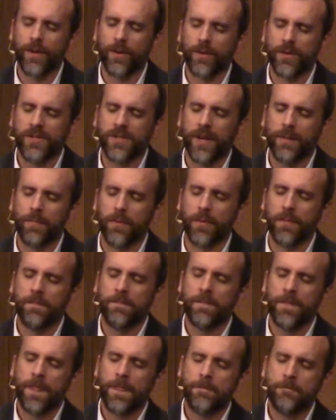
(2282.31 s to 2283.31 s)
the Lord's Supper.
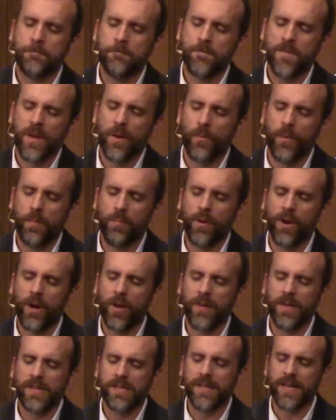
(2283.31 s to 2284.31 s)
We pray all
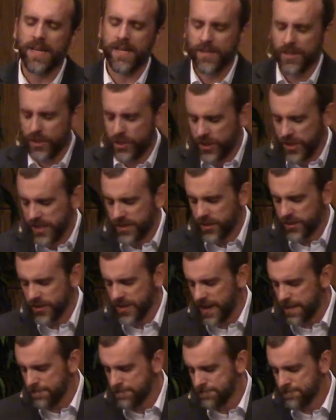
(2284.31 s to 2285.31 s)
these things in Jesus'
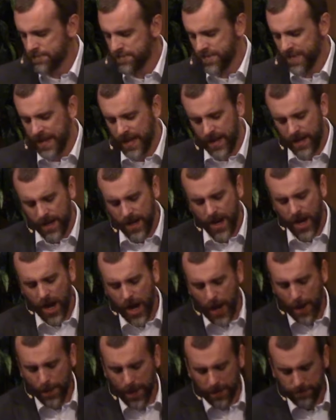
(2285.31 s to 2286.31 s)
name.
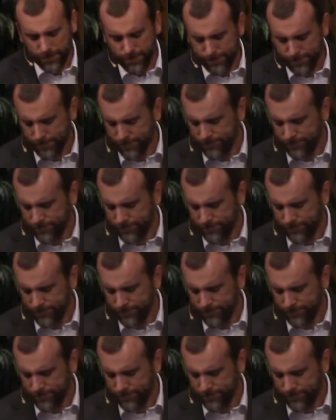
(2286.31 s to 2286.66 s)
Amen.